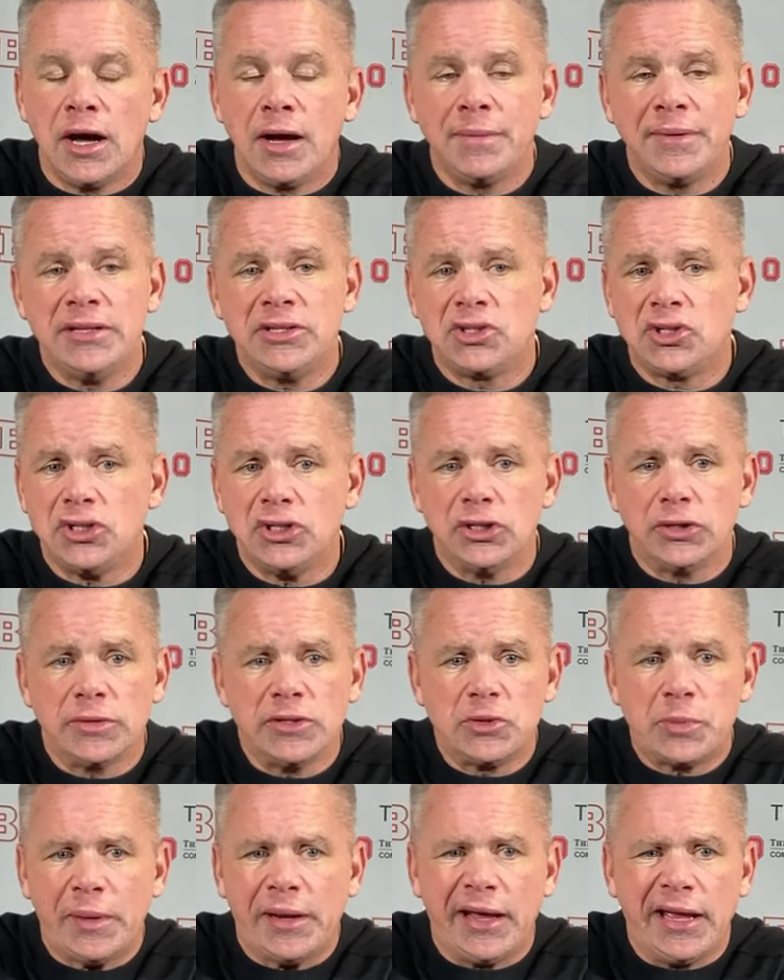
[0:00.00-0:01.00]

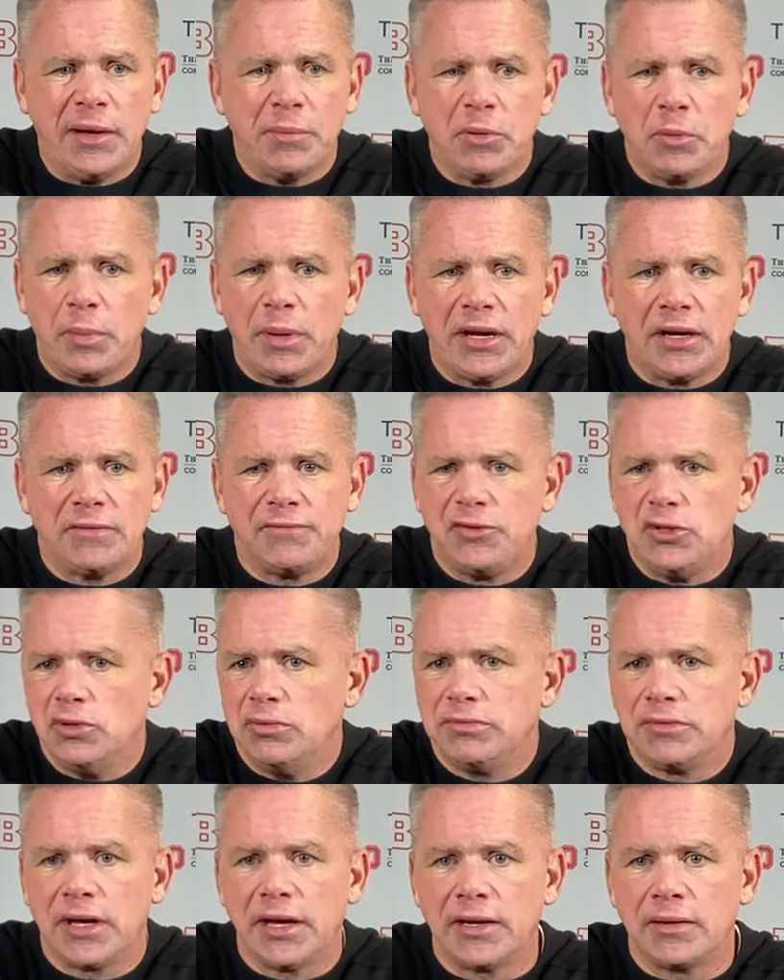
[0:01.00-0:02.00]
He's been hampered by a few
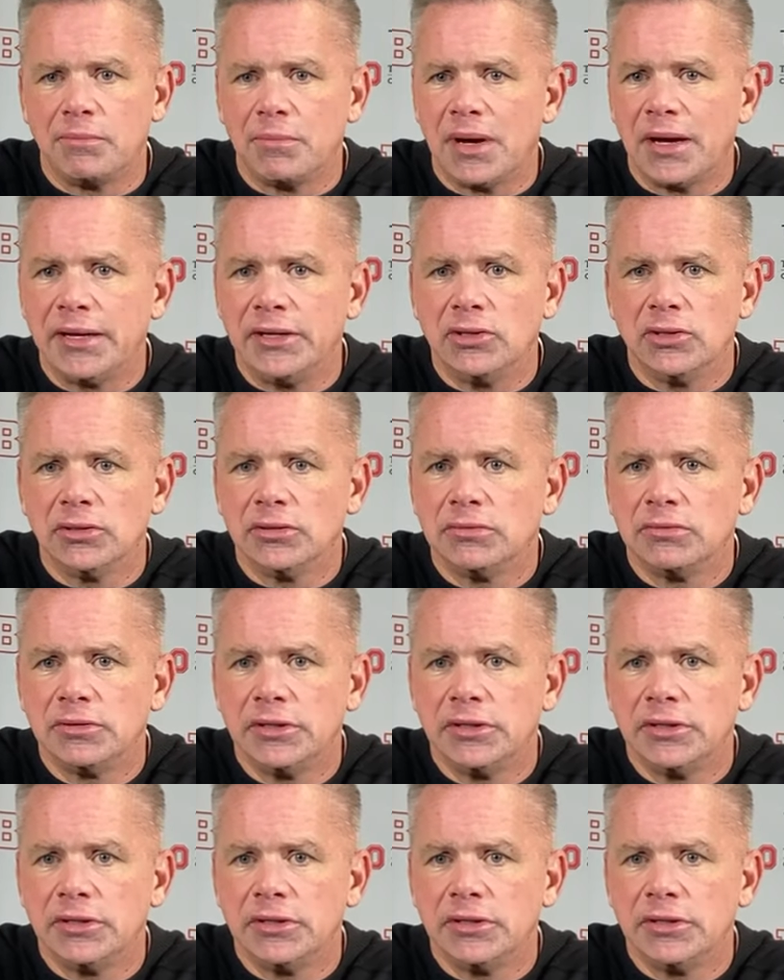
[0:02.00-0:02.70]
kind of minor